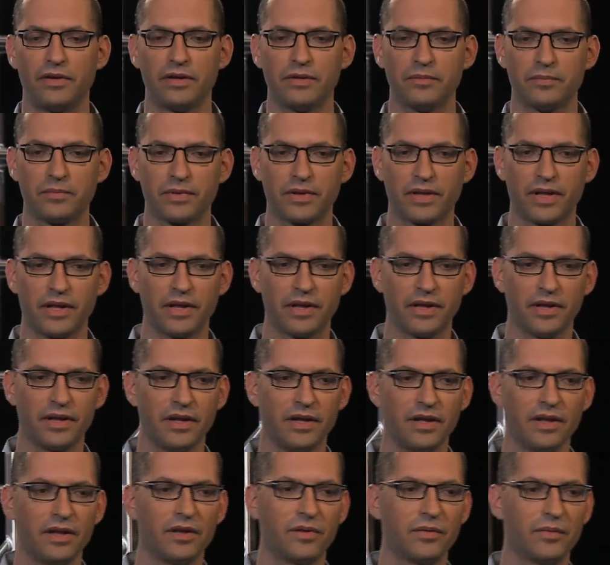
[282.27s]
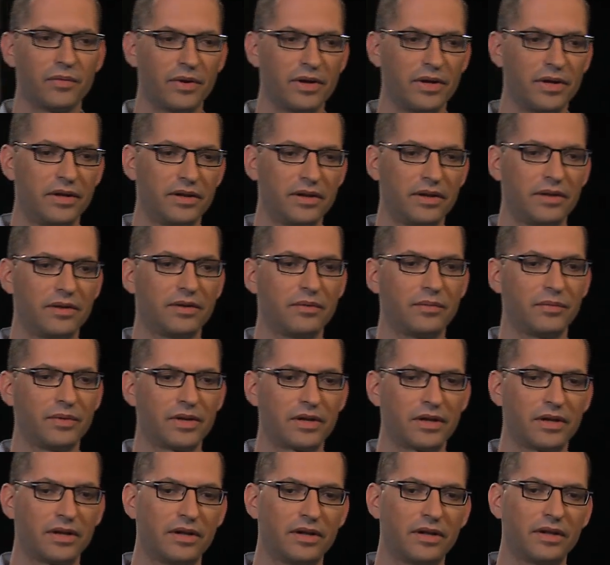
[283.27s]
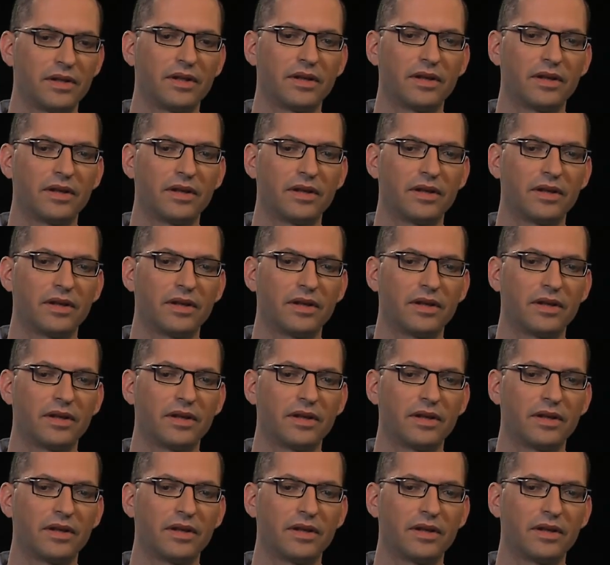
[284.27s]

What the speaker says: in play when we can